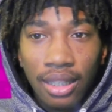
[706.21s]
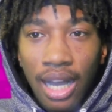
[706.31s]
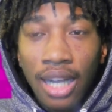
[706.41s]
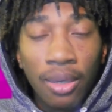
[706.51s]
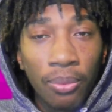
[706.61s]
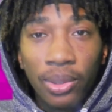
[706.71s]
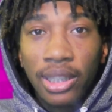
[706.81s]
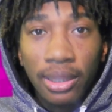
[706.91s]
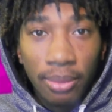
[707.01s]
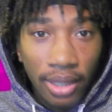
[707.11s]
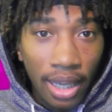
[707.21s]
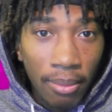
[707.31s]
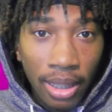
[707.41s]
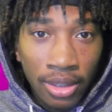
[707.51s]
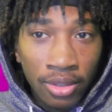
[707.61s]
I completely
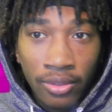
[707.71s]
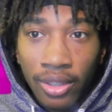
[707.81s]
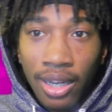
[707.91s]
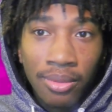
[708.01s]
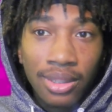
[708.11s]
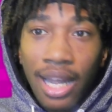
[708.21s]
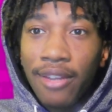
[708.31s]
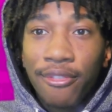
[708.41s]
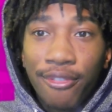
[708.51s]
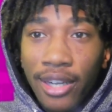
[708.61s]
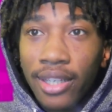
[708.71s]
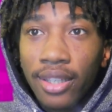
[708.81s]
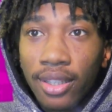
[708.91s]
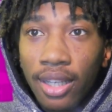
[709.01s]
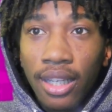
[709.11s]
became an introvert. I was like, fuck
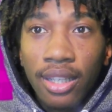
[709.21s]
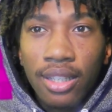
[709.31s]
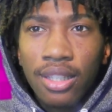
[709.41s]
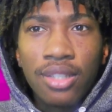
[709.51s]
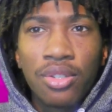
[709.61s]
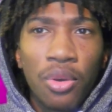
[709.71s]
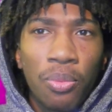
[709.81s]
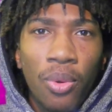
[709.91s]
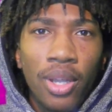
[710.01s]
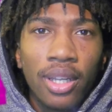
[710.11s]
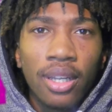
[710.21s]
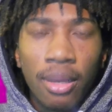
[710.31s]
it, like there's no point.